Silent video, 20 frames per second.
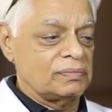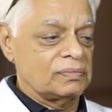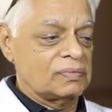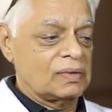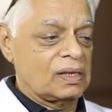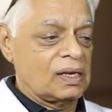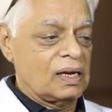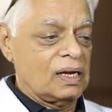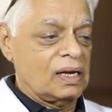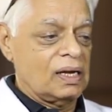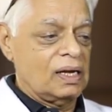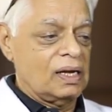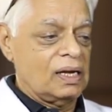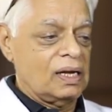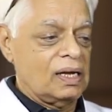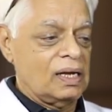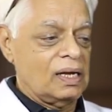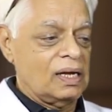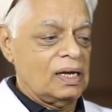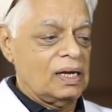
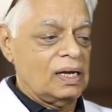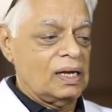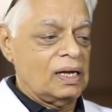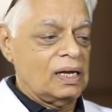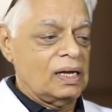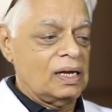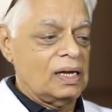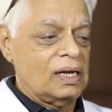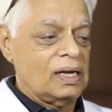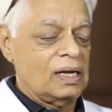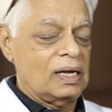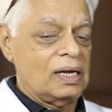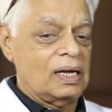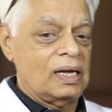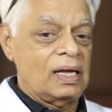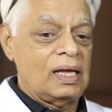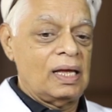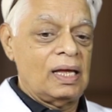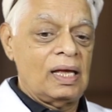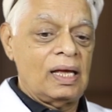
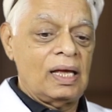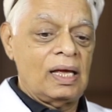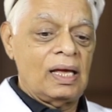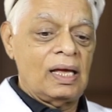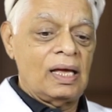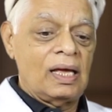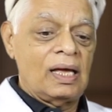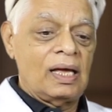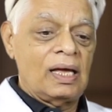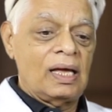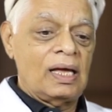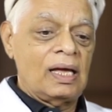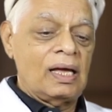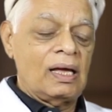Nothing is said.